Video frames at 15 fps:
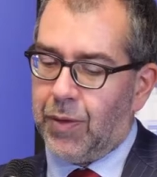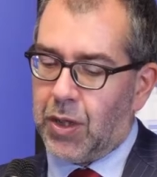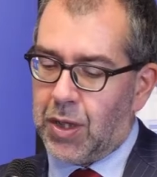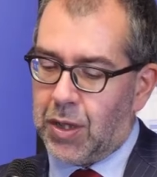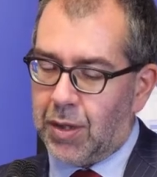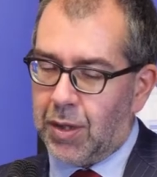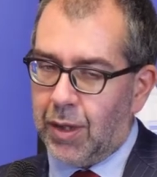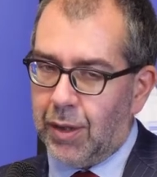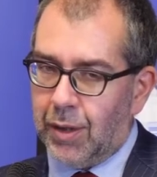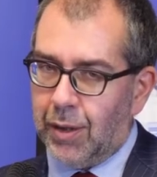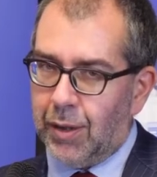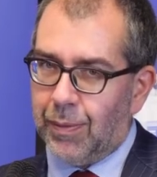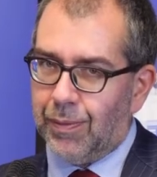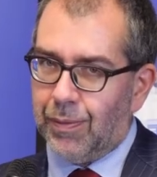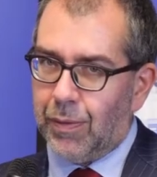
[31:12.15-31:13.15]

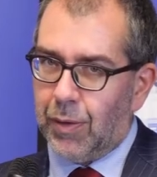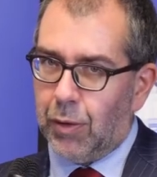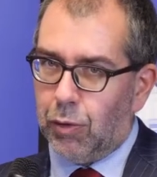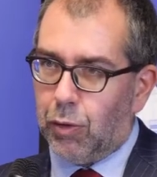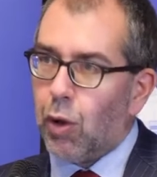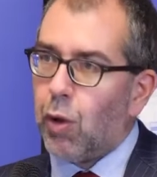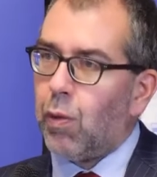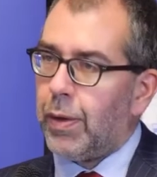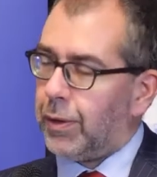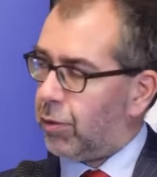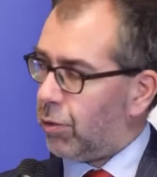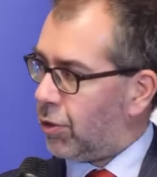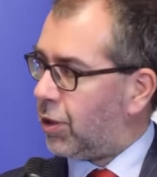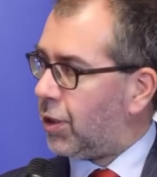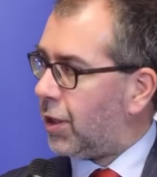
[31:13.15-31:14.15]
still don't
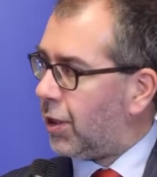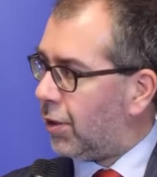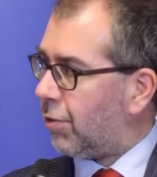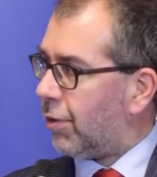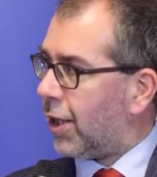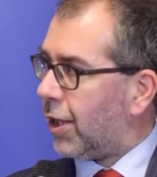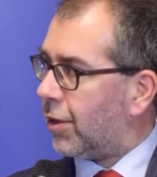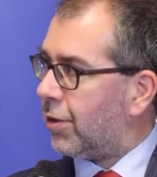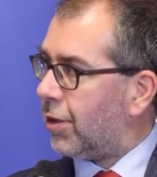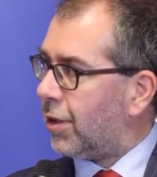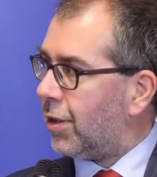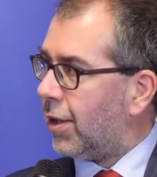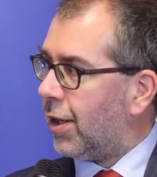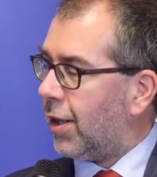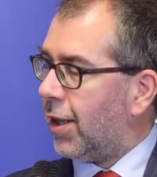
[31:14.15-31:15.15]
want to see the reality.